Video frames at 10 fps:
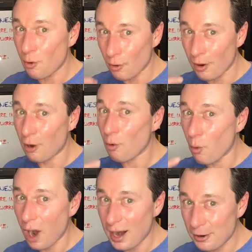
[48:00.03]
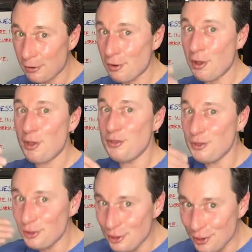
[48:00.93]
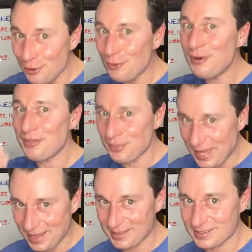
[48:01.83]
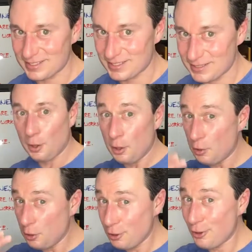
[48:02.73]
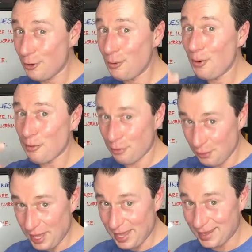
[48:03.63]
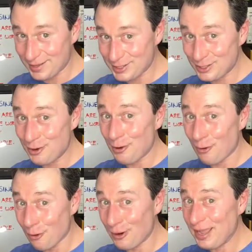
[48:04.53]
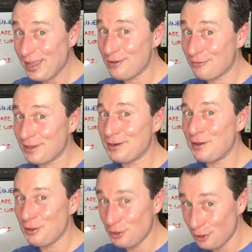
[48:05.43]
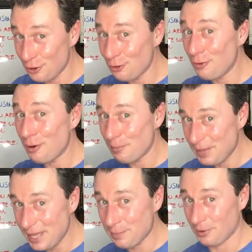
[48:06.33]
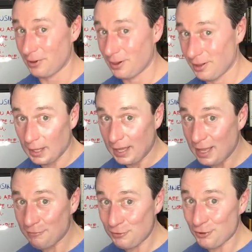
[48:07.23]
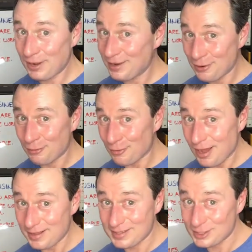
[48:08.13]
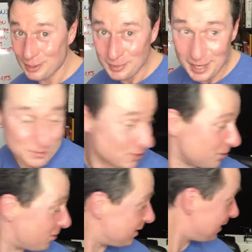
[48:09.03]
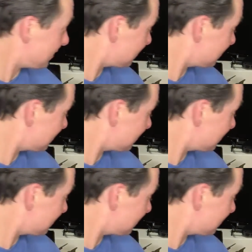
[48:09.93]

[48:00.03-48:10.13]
or acquire new things. New things, or even new people. If you're in a rut, sometimes all you need